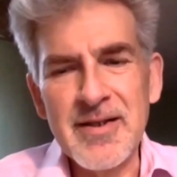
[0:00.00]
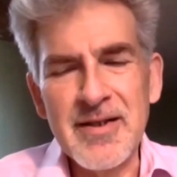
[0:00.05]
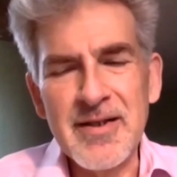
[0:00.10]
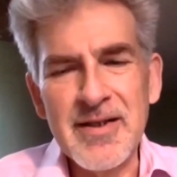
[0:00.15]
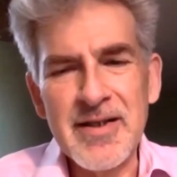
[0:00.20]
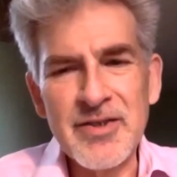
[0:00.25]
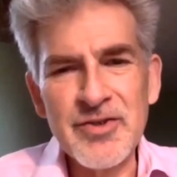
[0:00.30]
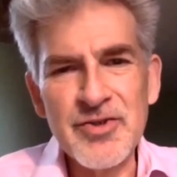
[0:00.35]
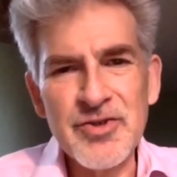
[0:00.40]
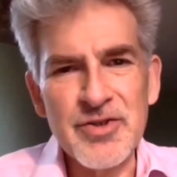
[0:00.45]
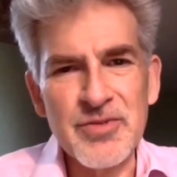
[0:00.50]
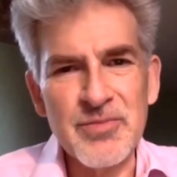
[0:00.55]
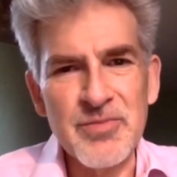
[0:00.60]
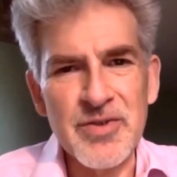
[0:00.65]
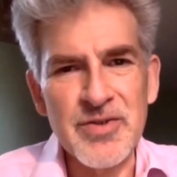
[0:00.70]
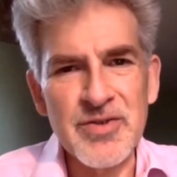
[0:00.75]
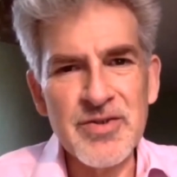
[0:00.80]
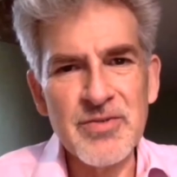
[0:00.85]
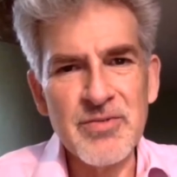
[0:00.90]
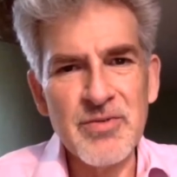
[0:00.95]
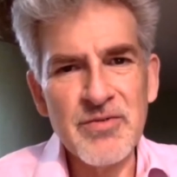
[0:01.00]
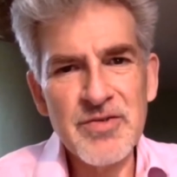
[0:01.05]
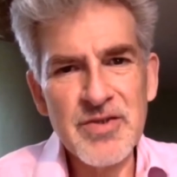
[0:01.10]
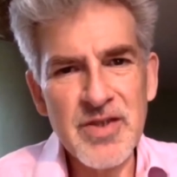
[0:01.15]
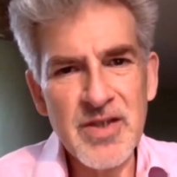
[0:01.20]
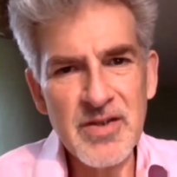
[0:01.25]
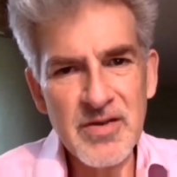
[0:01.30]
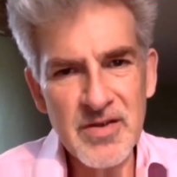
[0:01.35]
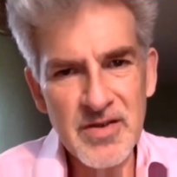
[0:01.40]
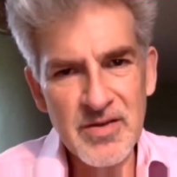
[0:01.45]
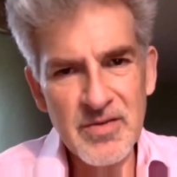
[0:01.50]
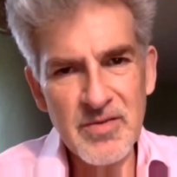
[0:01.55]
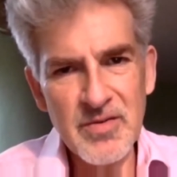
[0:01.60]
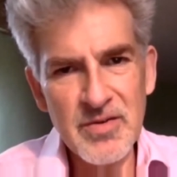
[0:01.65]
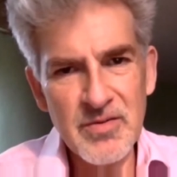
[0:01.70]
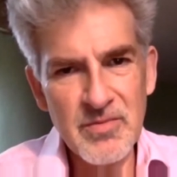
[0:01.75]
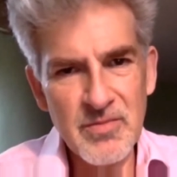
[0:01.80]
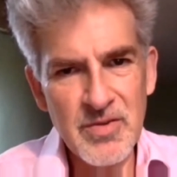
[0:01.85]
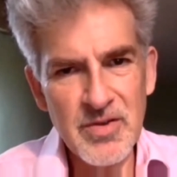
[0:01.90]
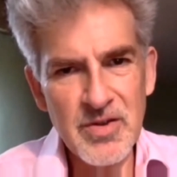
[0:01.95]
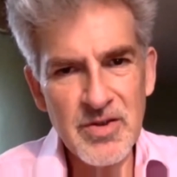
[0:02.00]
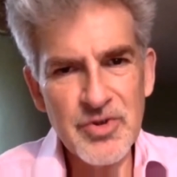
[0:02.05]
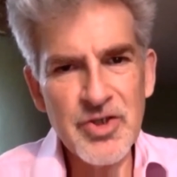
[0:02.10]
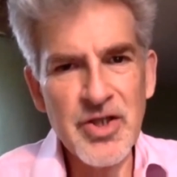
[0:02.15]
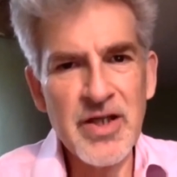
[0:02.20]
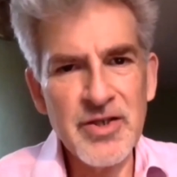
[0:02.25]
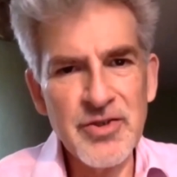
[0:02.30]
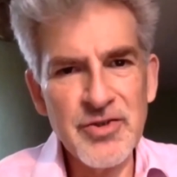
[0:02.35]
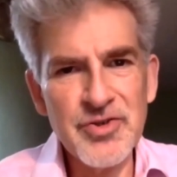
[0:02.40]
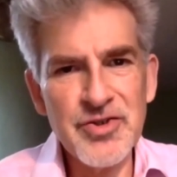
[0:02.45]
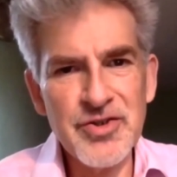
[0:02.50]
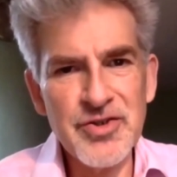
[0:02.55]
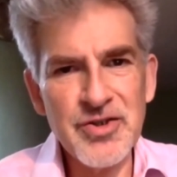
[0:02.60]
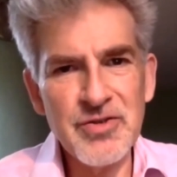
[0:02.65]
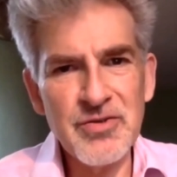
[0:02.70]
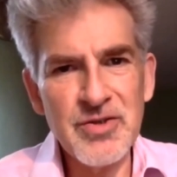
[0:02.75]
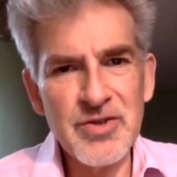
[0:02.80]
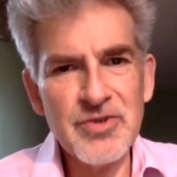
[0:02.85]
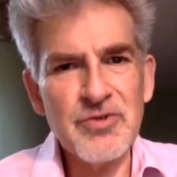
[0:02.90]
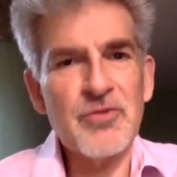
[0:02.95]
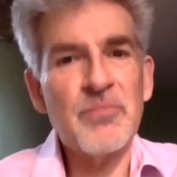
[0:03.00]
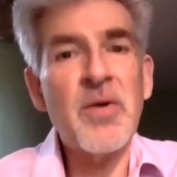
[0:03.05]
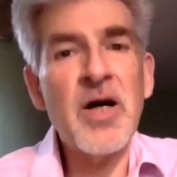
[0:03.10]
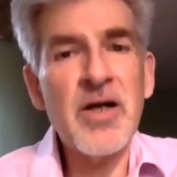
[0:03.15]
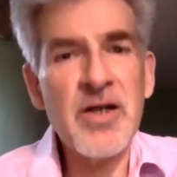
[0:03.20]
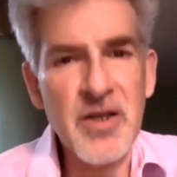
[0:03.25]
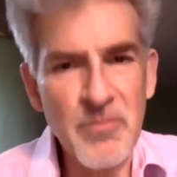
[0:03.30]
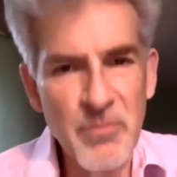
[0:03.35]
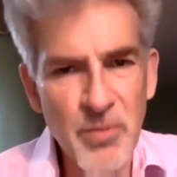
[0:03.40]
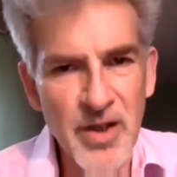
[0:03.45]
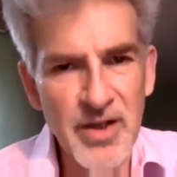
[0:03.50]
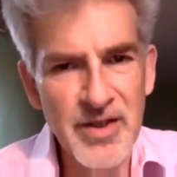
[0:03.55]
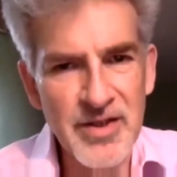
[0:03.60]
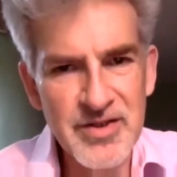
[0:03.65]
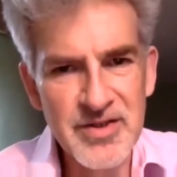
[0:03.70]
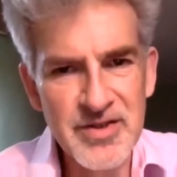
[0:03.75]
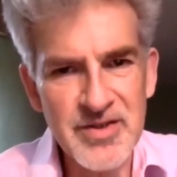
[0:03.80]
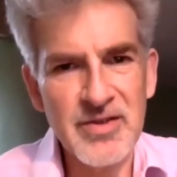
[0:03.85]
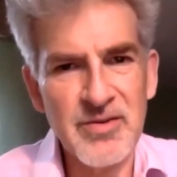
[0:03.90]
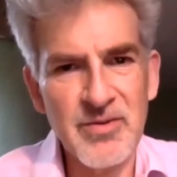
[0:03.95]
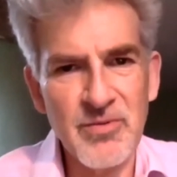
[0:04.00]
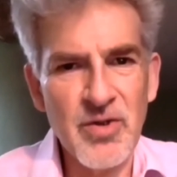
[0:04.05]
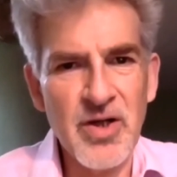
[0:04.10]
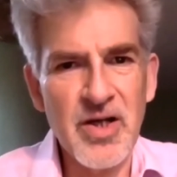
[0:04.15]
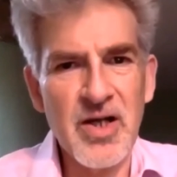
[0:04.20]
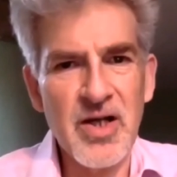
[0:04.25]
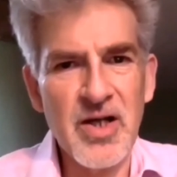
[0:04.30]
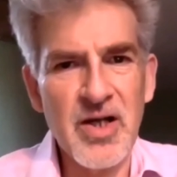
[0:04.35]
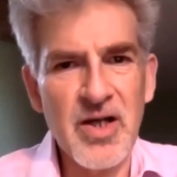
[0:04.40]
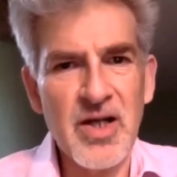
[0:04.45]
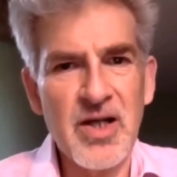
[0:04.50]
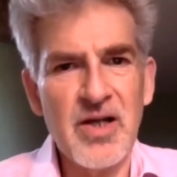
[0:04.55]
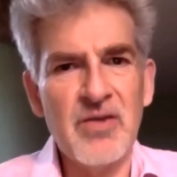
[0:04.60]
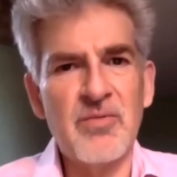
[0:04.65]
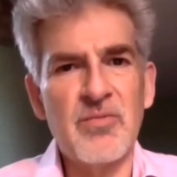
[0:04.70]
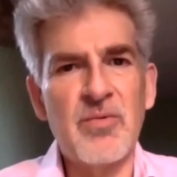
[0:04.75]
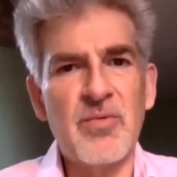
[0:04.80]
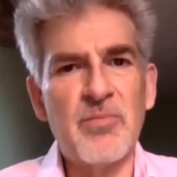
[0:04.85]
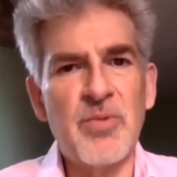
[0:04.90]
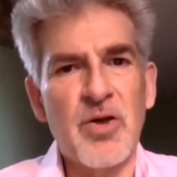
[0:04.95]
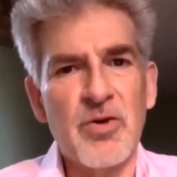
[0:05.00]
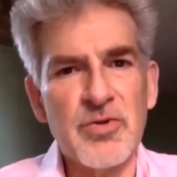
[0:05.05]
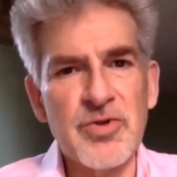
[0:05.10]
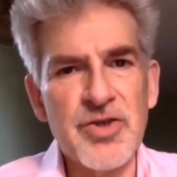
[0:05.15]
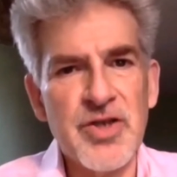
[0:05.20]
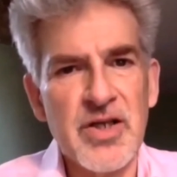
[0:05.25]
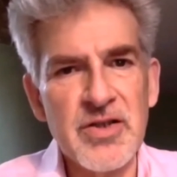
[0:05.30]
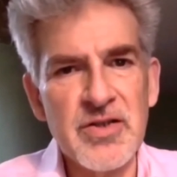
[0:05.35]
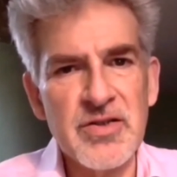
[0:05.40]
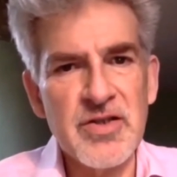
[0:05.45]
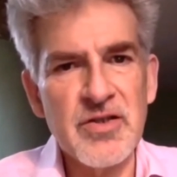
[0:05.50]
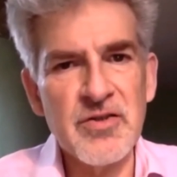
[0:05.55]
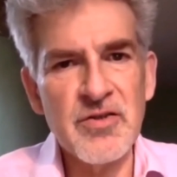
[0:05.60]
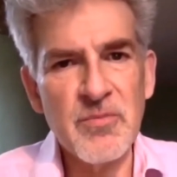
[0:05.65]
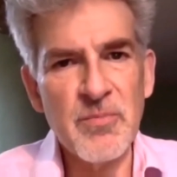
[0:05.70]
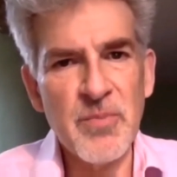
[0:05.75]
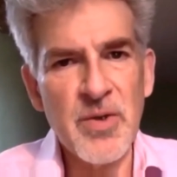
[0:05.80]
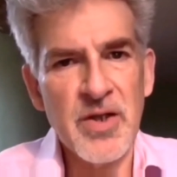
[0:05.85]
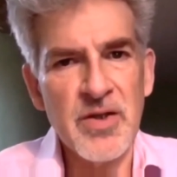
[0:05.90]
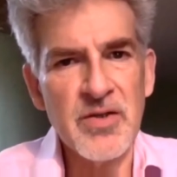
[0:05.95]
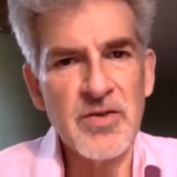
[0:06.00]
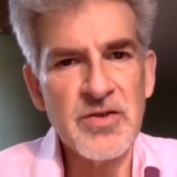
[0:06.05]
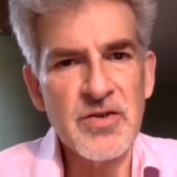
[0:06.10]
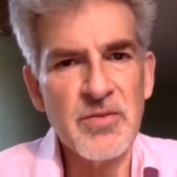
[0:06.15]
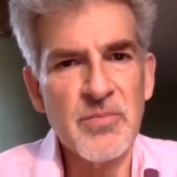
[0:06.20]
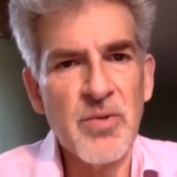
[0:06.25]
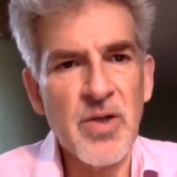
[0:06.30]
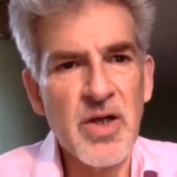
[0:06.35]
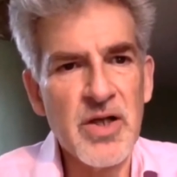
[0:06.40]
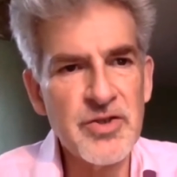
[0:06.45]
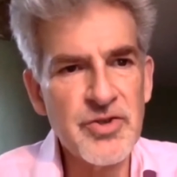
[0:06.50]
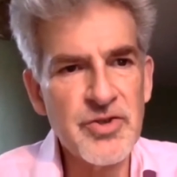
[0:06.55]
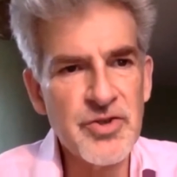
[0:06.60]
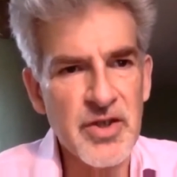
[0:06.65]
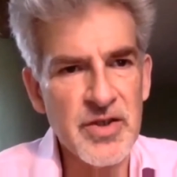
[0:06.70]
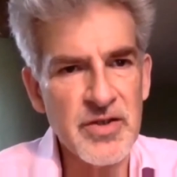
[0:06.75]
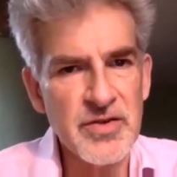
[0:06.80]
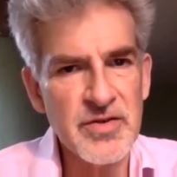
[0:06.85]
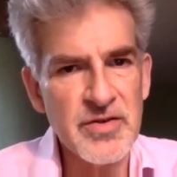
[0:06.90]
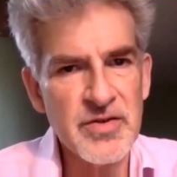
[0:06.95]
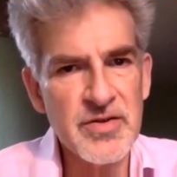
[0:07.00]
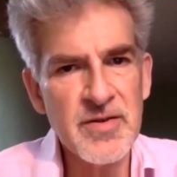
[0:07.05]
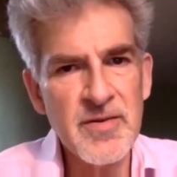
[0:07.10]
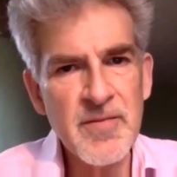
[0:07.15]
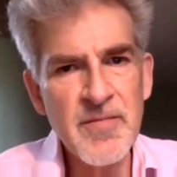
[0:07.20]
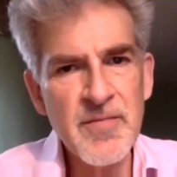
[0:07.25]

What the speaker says: instruments. We've seen the change to a sort of marketplace where the blockchain has underpinned supply chains.